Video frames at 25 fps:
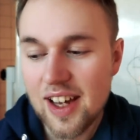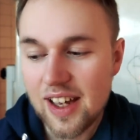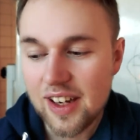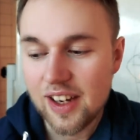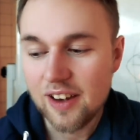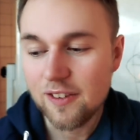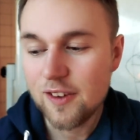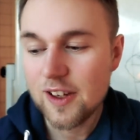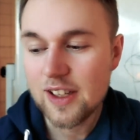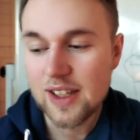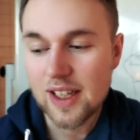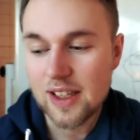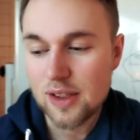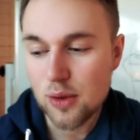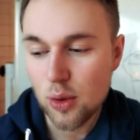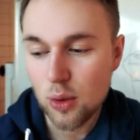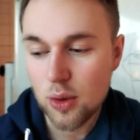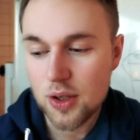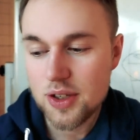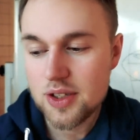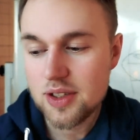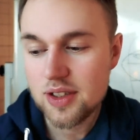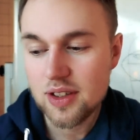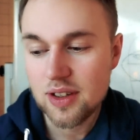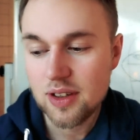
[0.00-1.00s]
And I think that
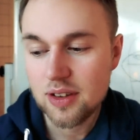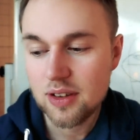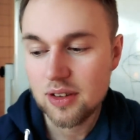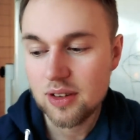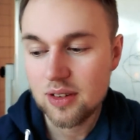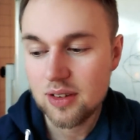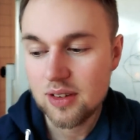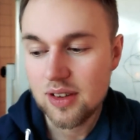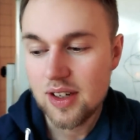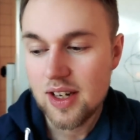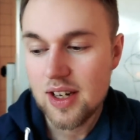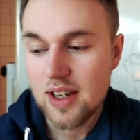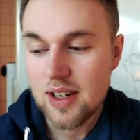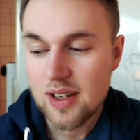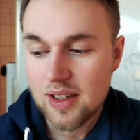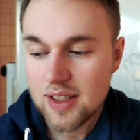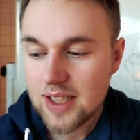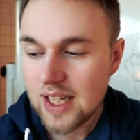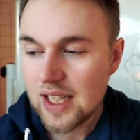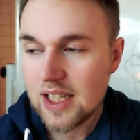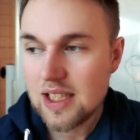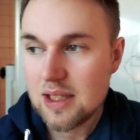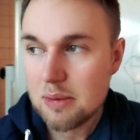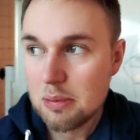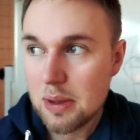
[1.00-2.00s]
also
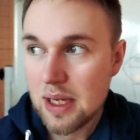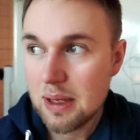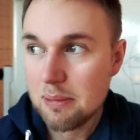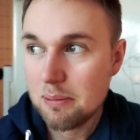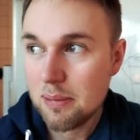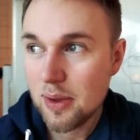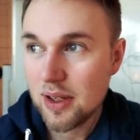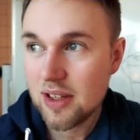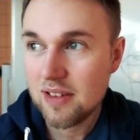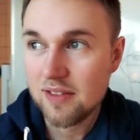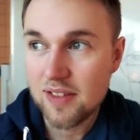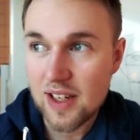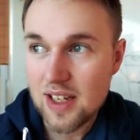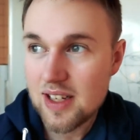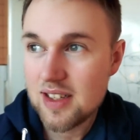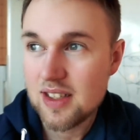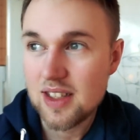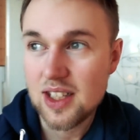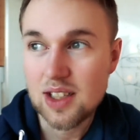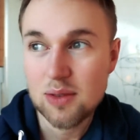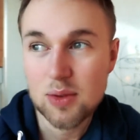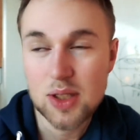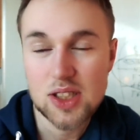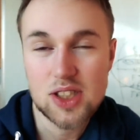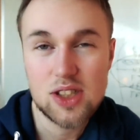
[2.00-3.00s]
gets people
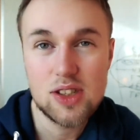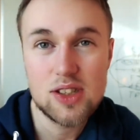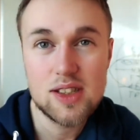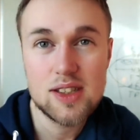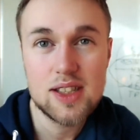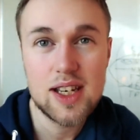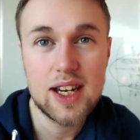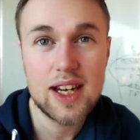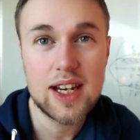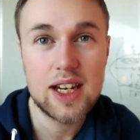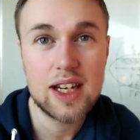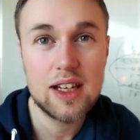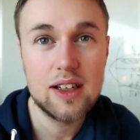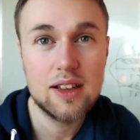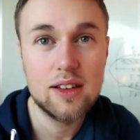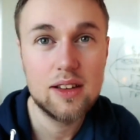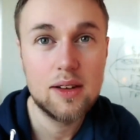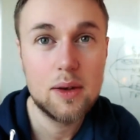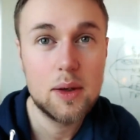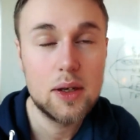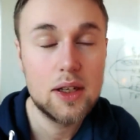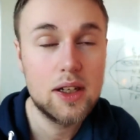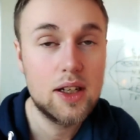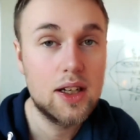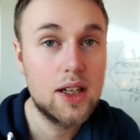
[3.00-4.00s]
invested in what you say.
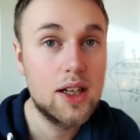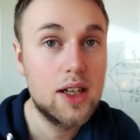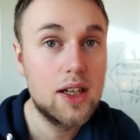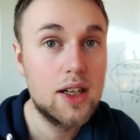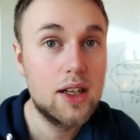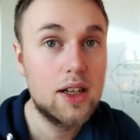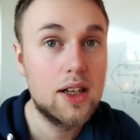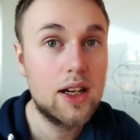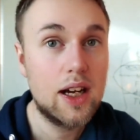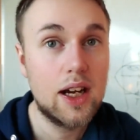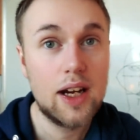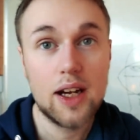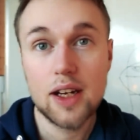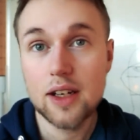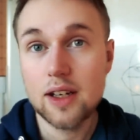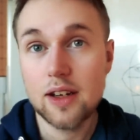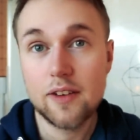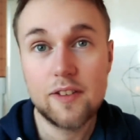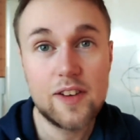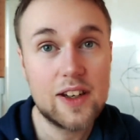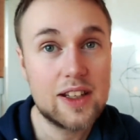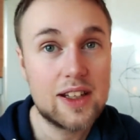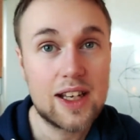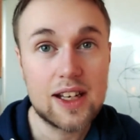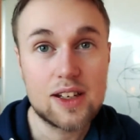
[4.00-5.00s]
And
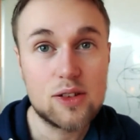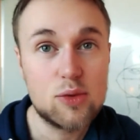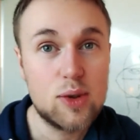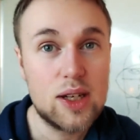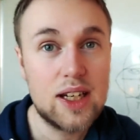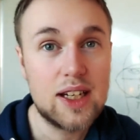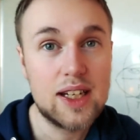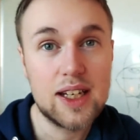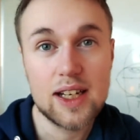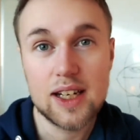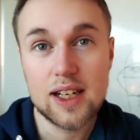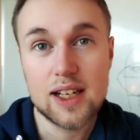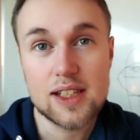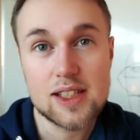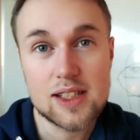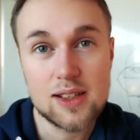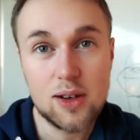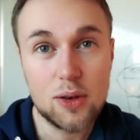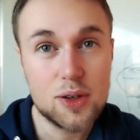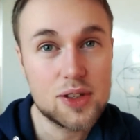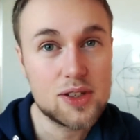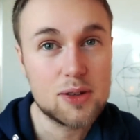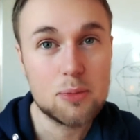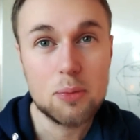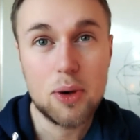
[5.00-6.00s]
I think that really is
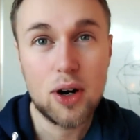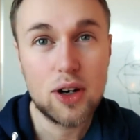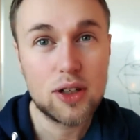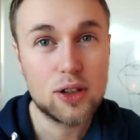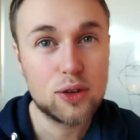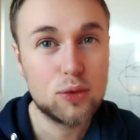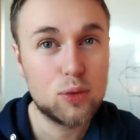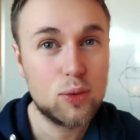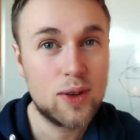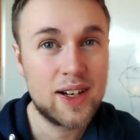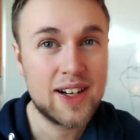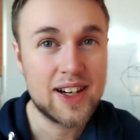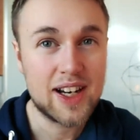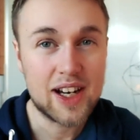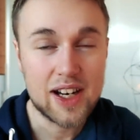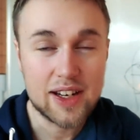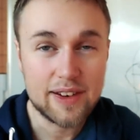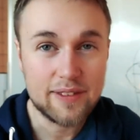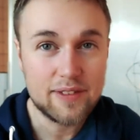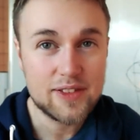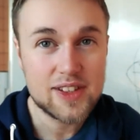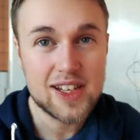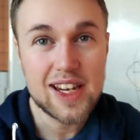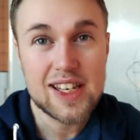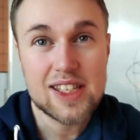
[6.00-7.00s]
also part of why
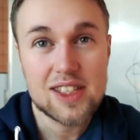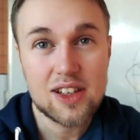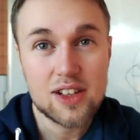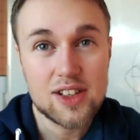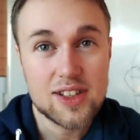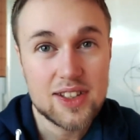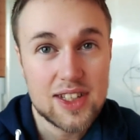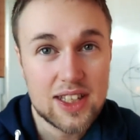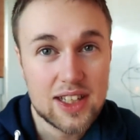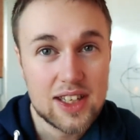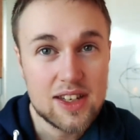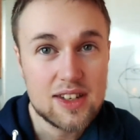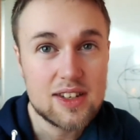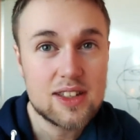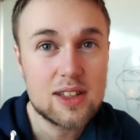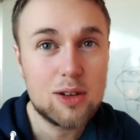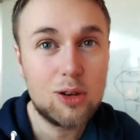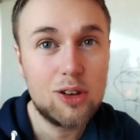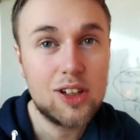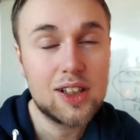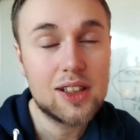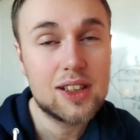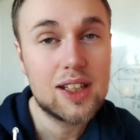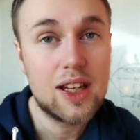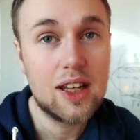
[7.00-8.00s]
INFJs are seen as
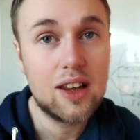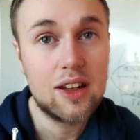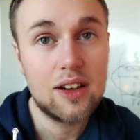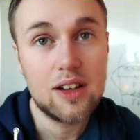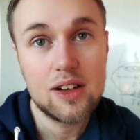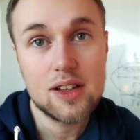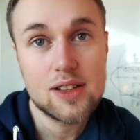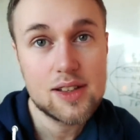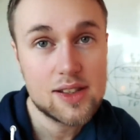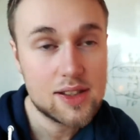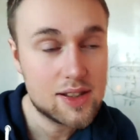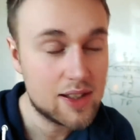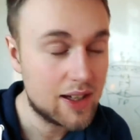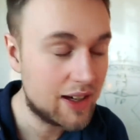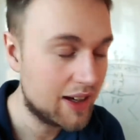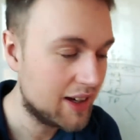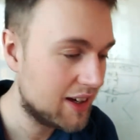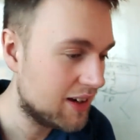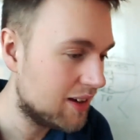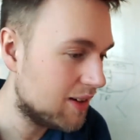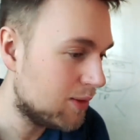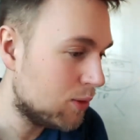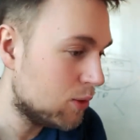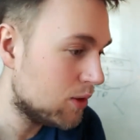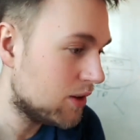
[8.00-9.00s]
storytellers.
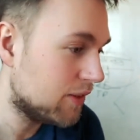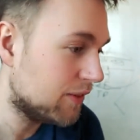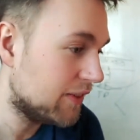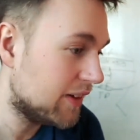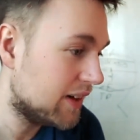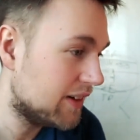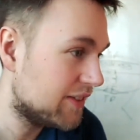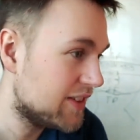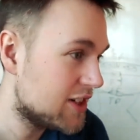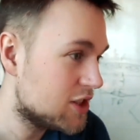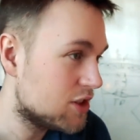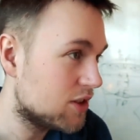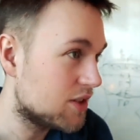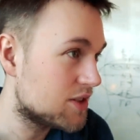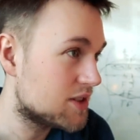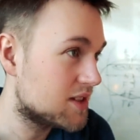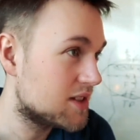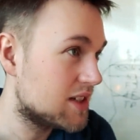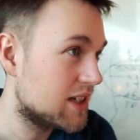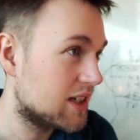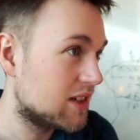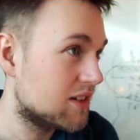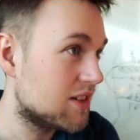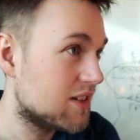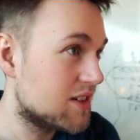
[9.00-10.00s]
All of our visual
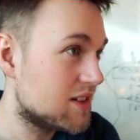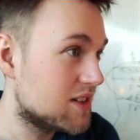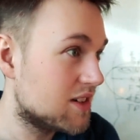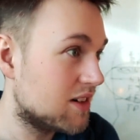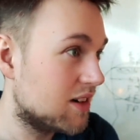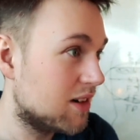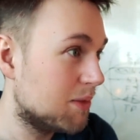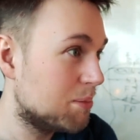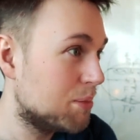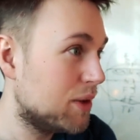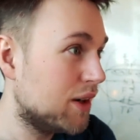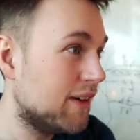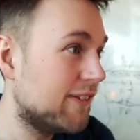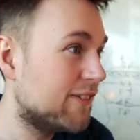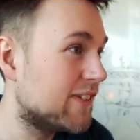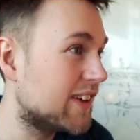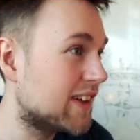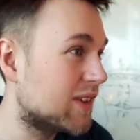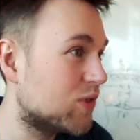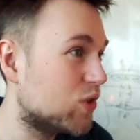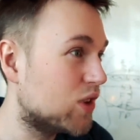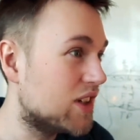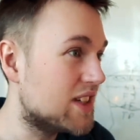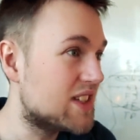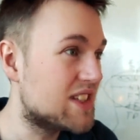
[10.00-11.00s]
signals are
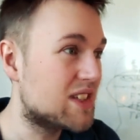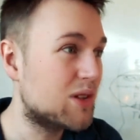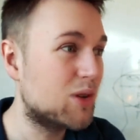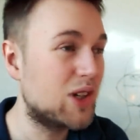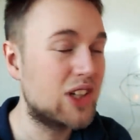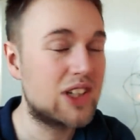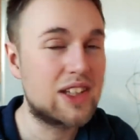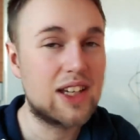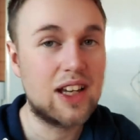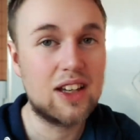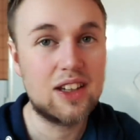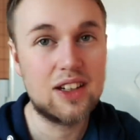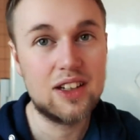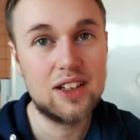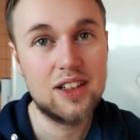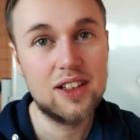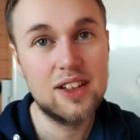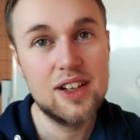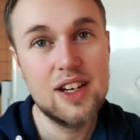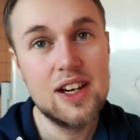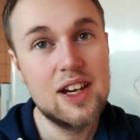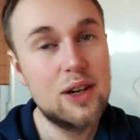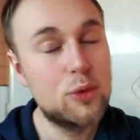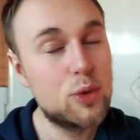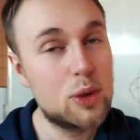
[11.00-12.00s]
perfect for a storyteller.
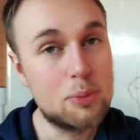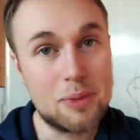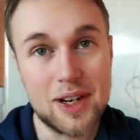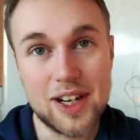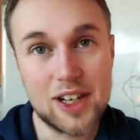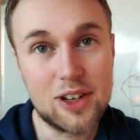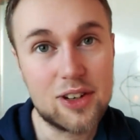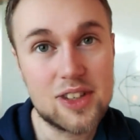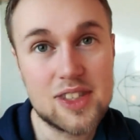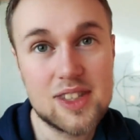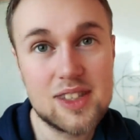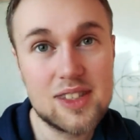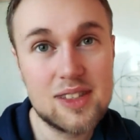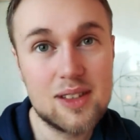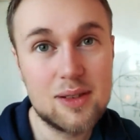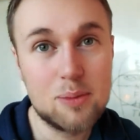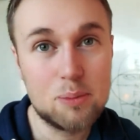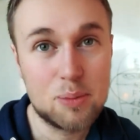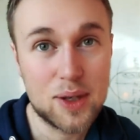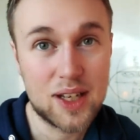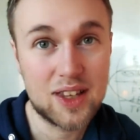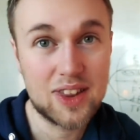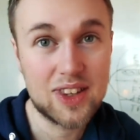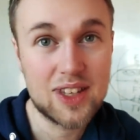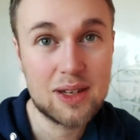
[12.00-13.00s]
We might not
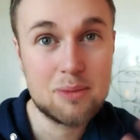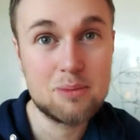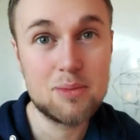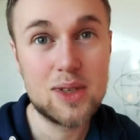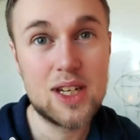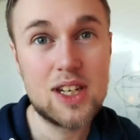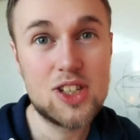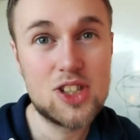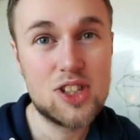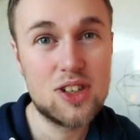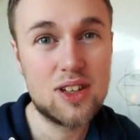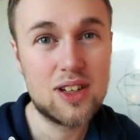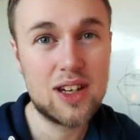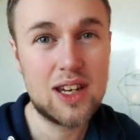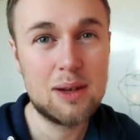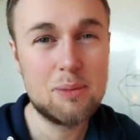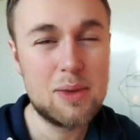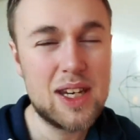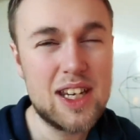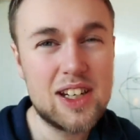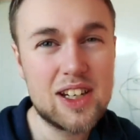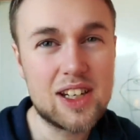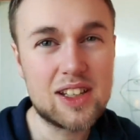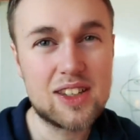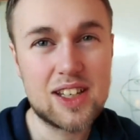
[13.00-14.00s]
build
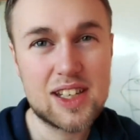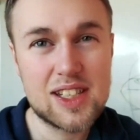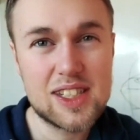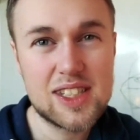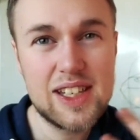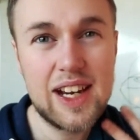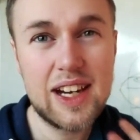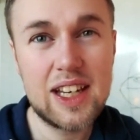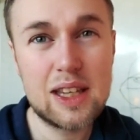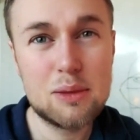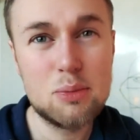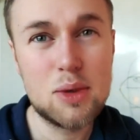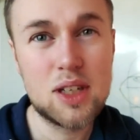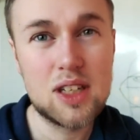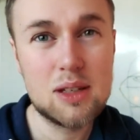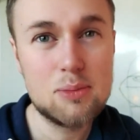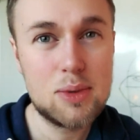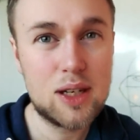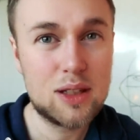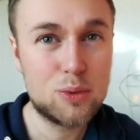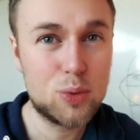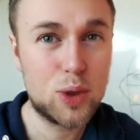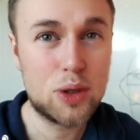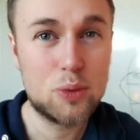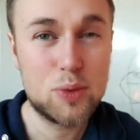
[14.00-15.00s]
immediate excitement
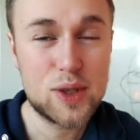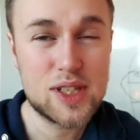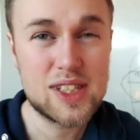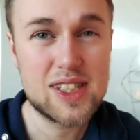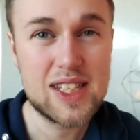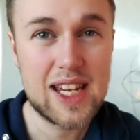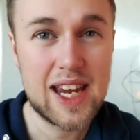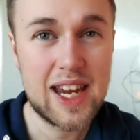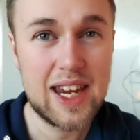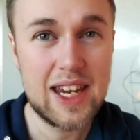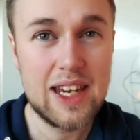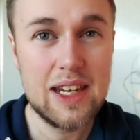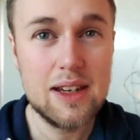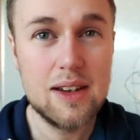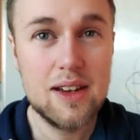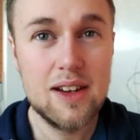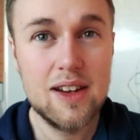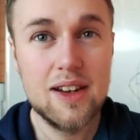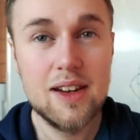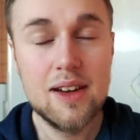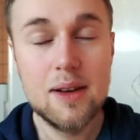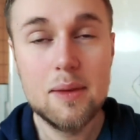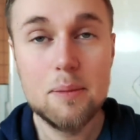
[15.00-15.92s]
about what we say,